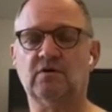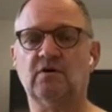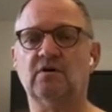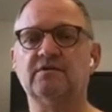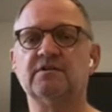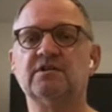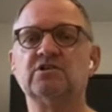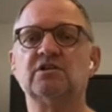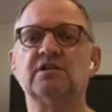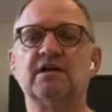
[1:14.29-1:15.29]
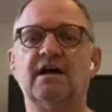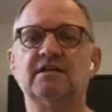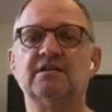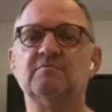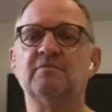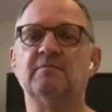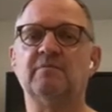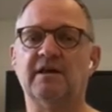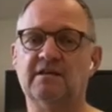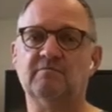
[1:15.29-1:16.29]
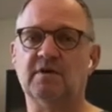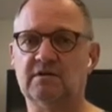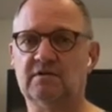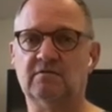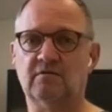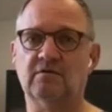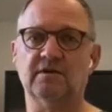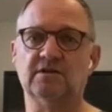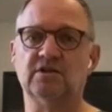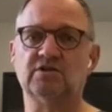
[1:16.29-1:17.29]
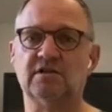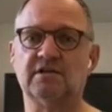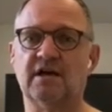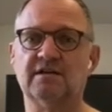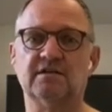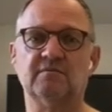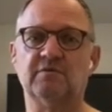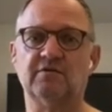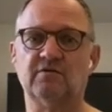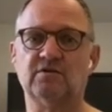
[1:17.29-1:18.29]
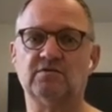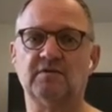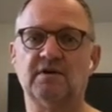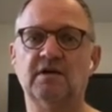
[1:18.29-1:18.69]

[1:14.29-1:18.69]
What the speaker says: or the digital guided implant placement, or digital guided implant surgery,